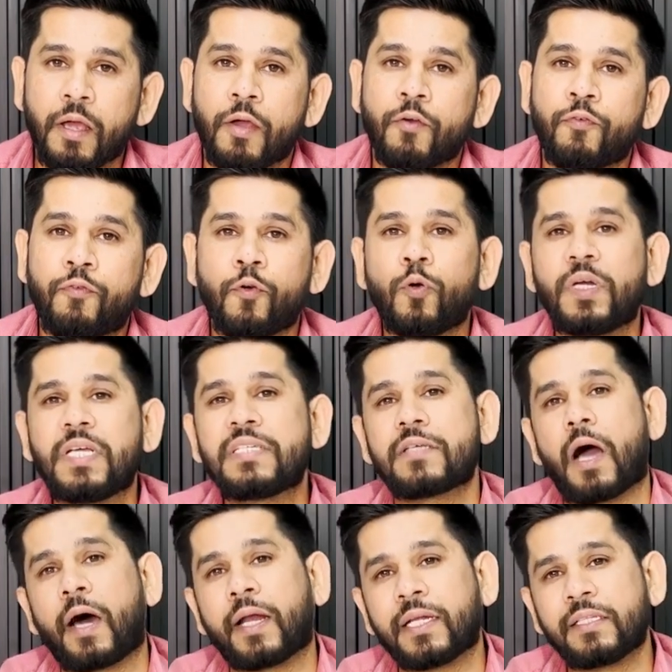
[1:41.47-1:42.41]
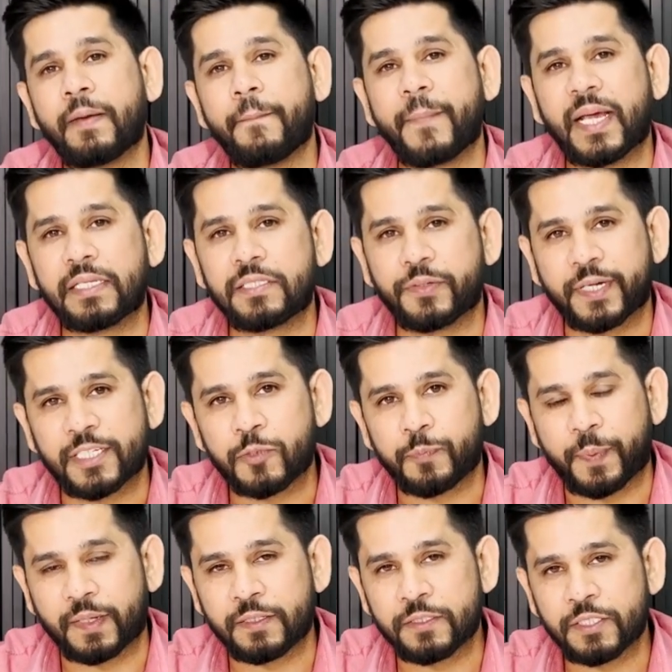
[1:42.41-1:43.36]
Food is another major
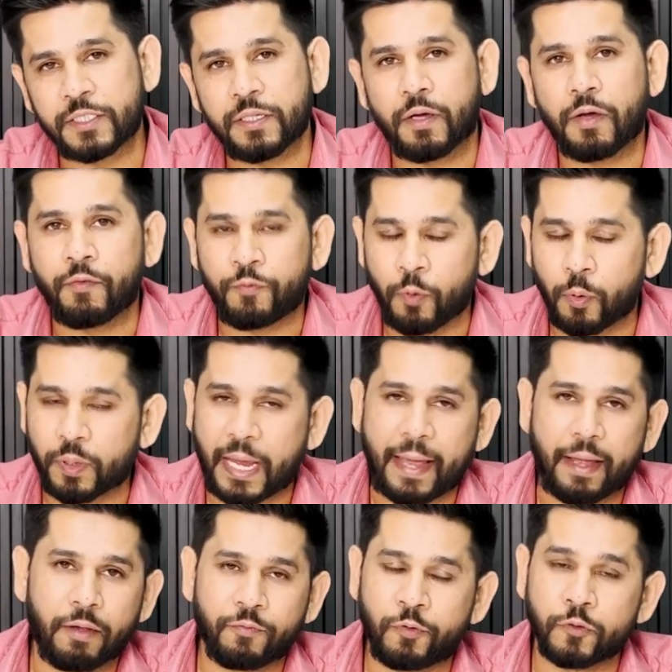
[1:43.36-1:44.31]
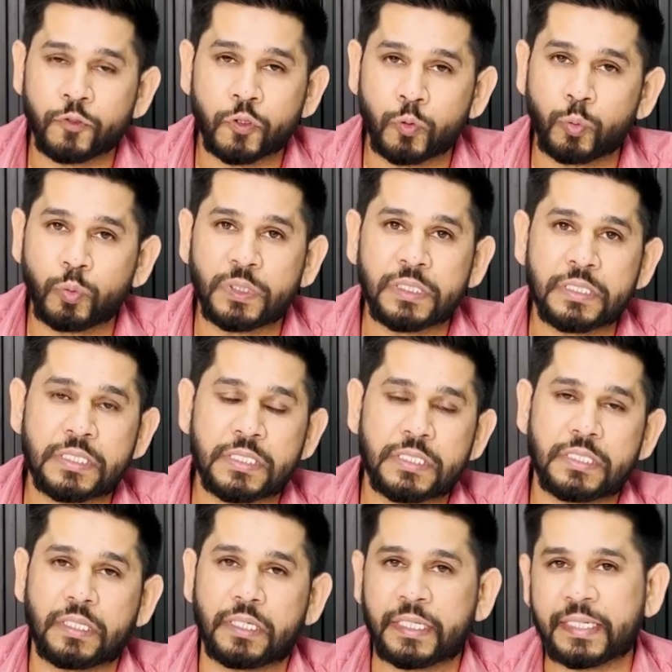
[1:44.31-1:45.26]
expense for
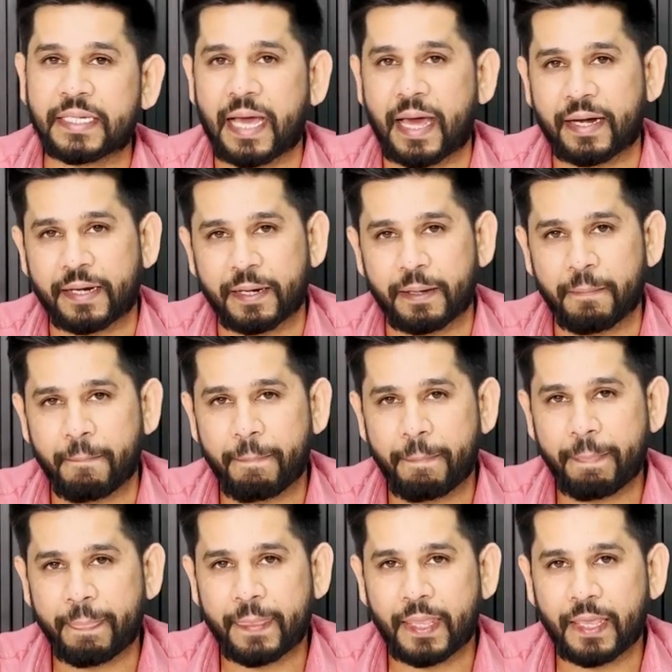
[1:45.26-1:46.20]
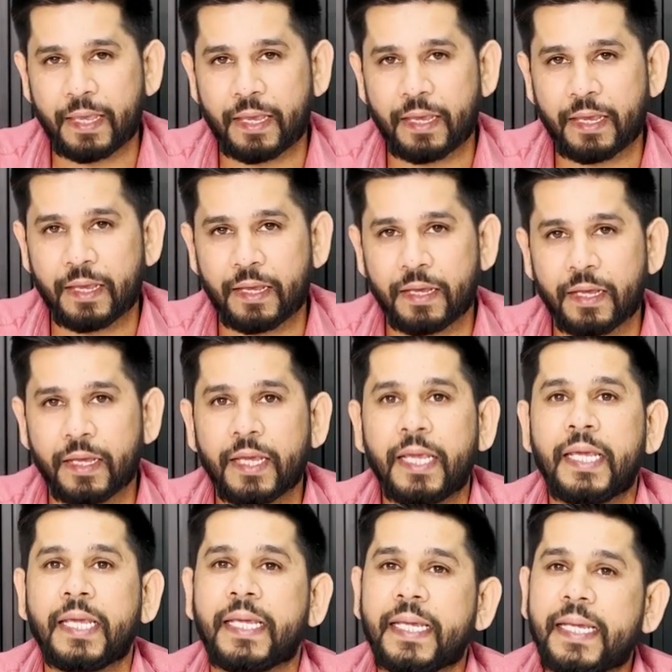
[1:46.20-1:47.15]
students in Canada.
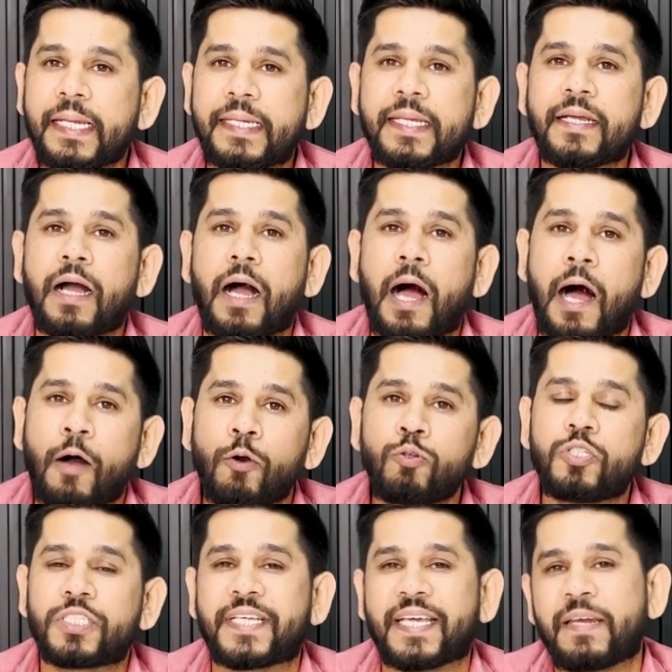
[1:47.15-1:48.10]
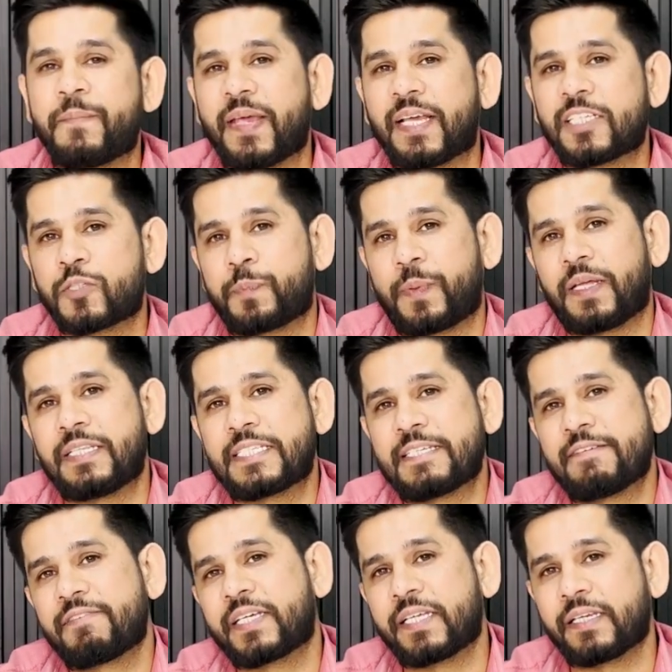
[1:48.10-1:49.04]
Eating out can be
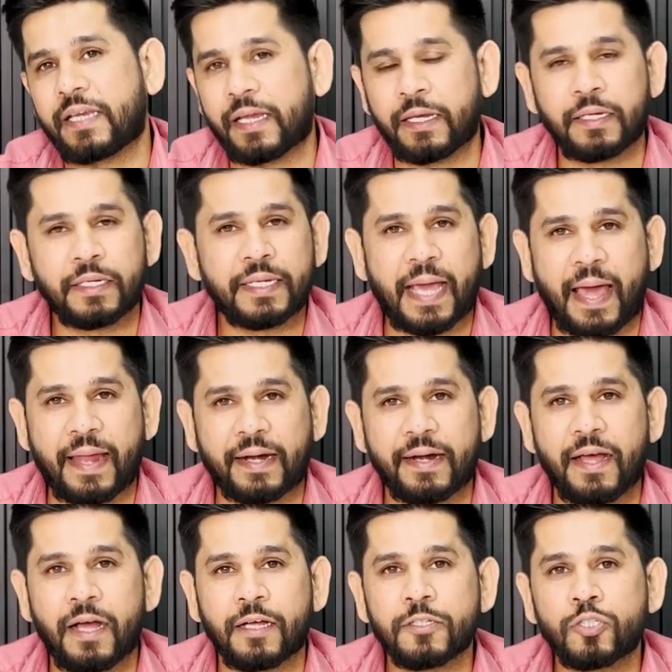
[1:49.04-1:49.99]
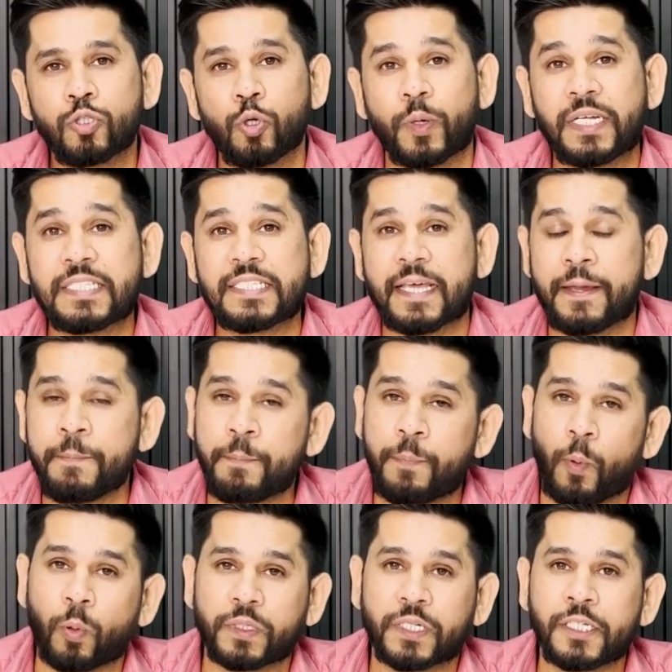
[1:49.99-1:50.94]
expensive in Canada, so it's
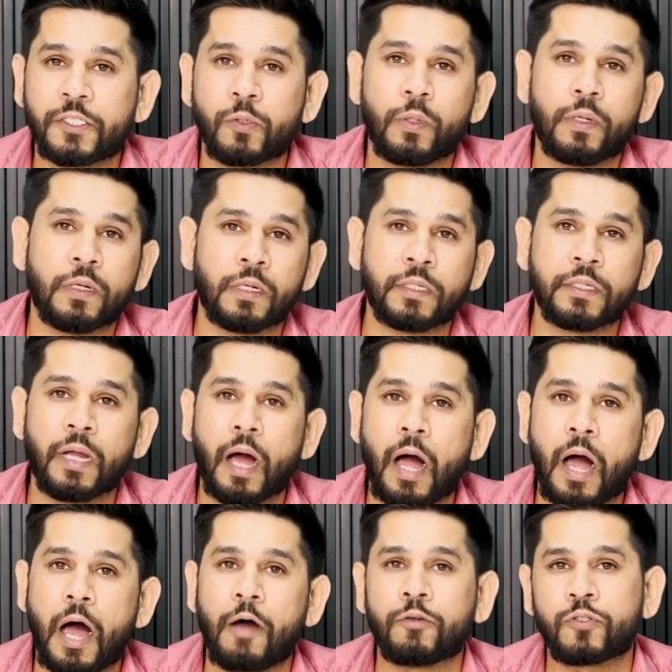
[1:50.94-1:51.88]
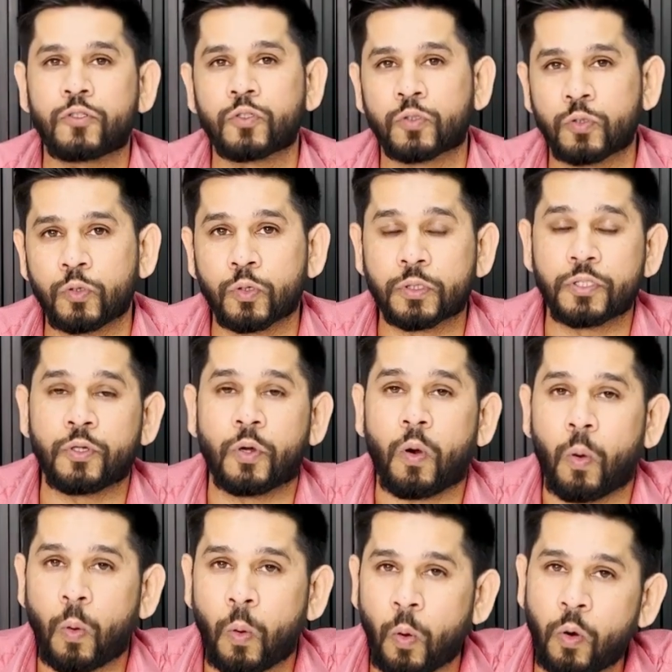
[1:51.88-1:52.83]
important to learn how to cook
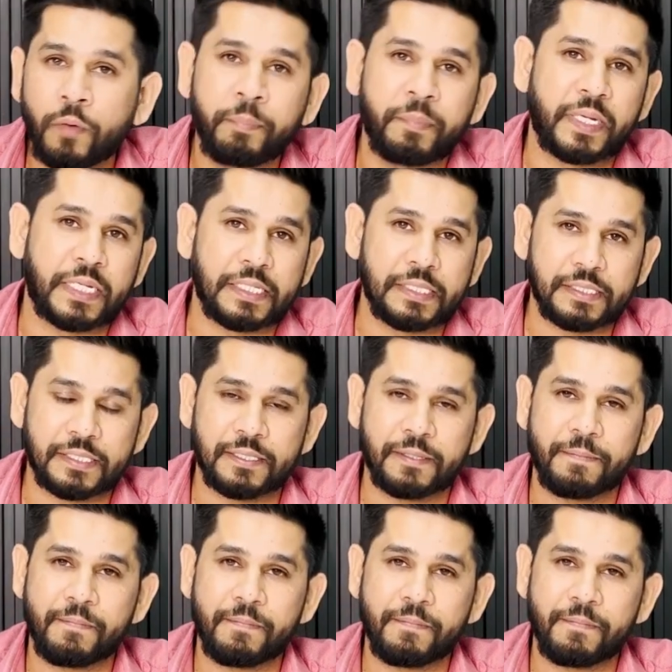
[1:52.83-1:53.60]
your own meals.